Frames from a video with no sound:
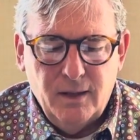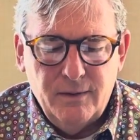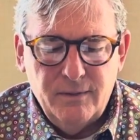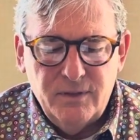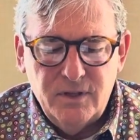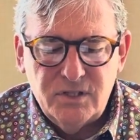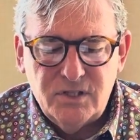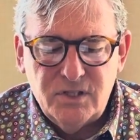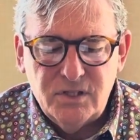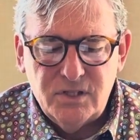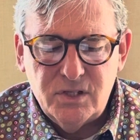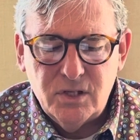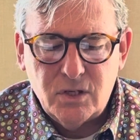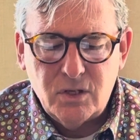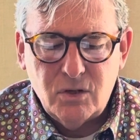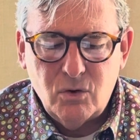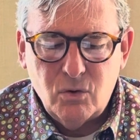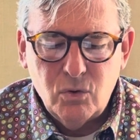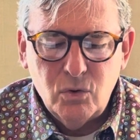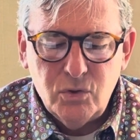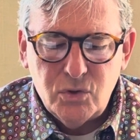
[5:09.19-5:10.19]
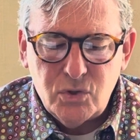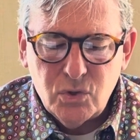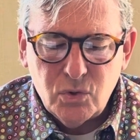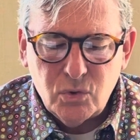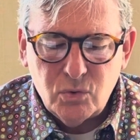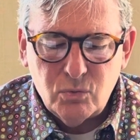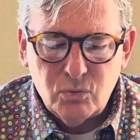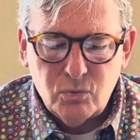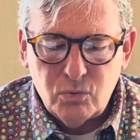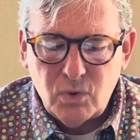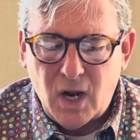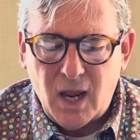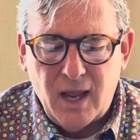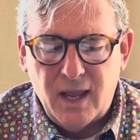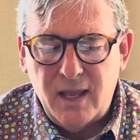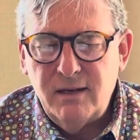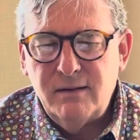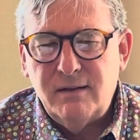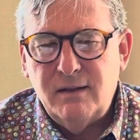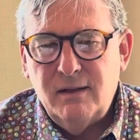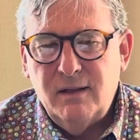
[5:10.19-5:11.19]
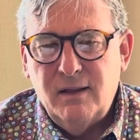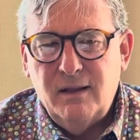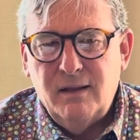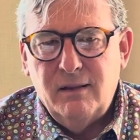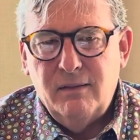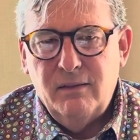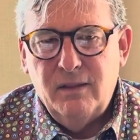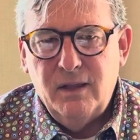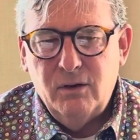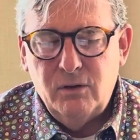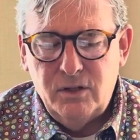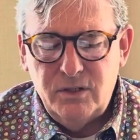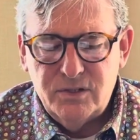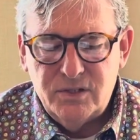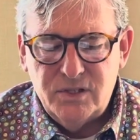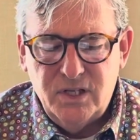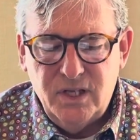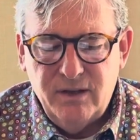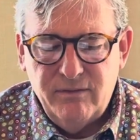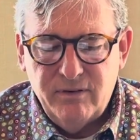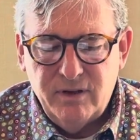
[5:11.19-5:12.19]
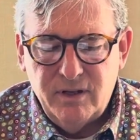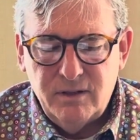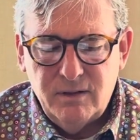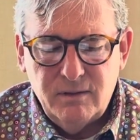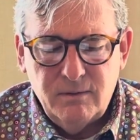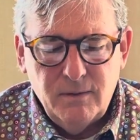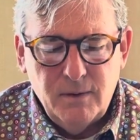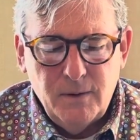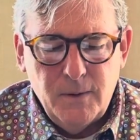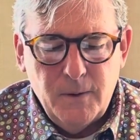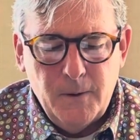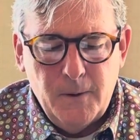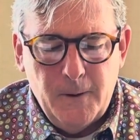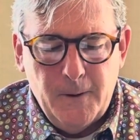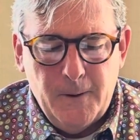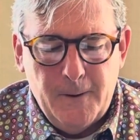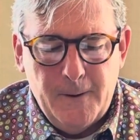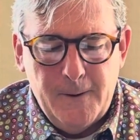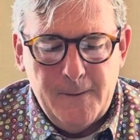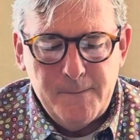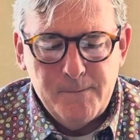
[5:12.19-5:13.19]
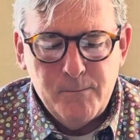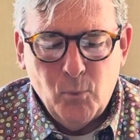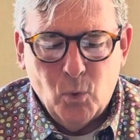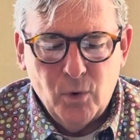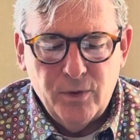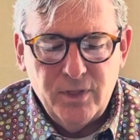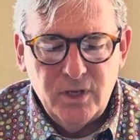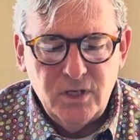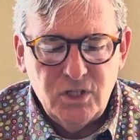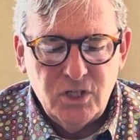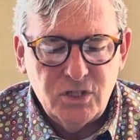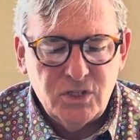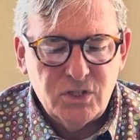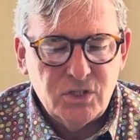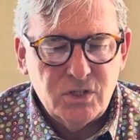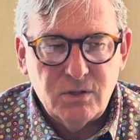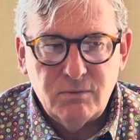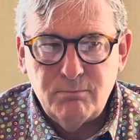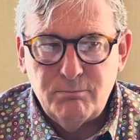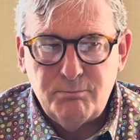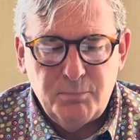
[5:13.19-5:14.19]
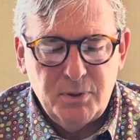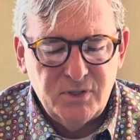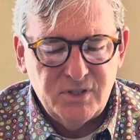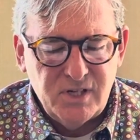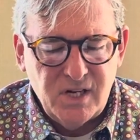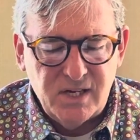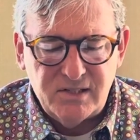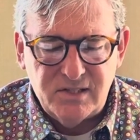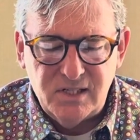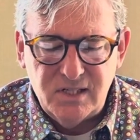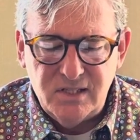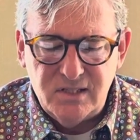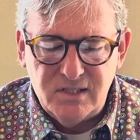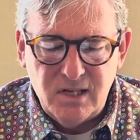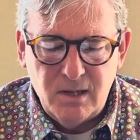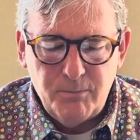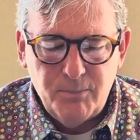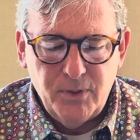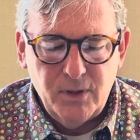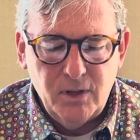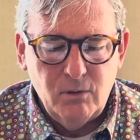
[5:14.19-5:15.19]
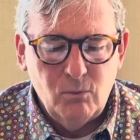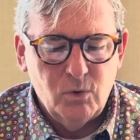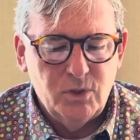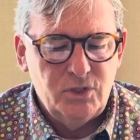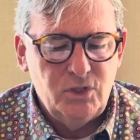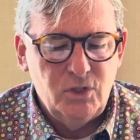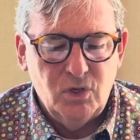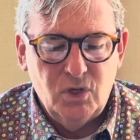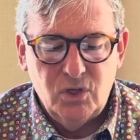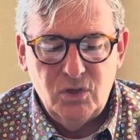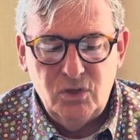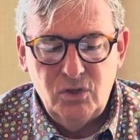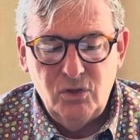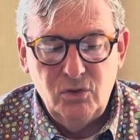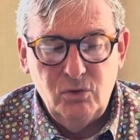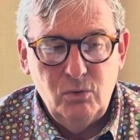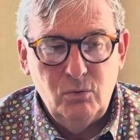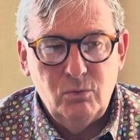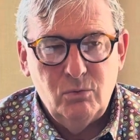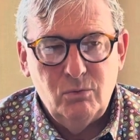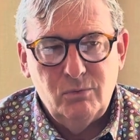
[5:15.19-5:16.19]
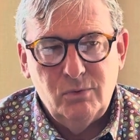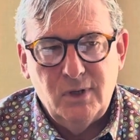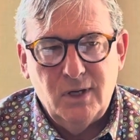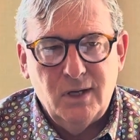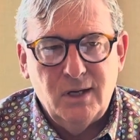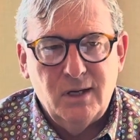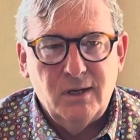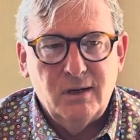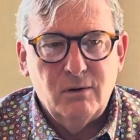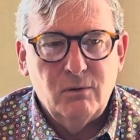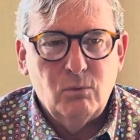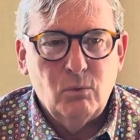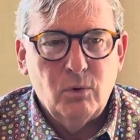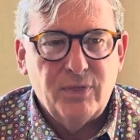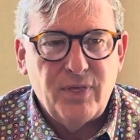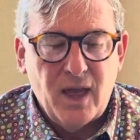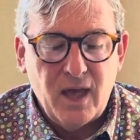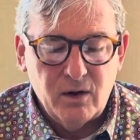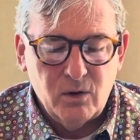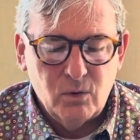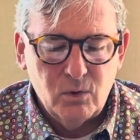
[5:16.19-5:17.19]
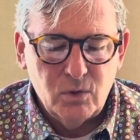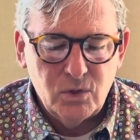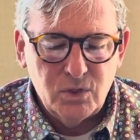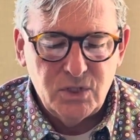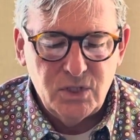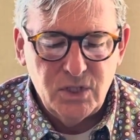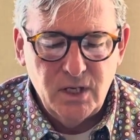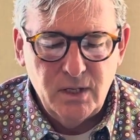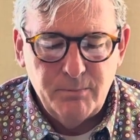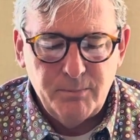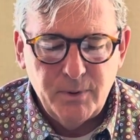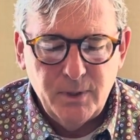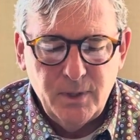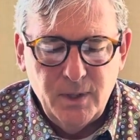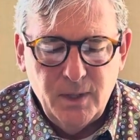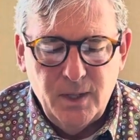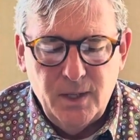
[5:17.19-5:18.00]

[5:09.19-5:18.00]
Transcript: This is the crucial right that is given, more than just possessing something, which you can do without ownership.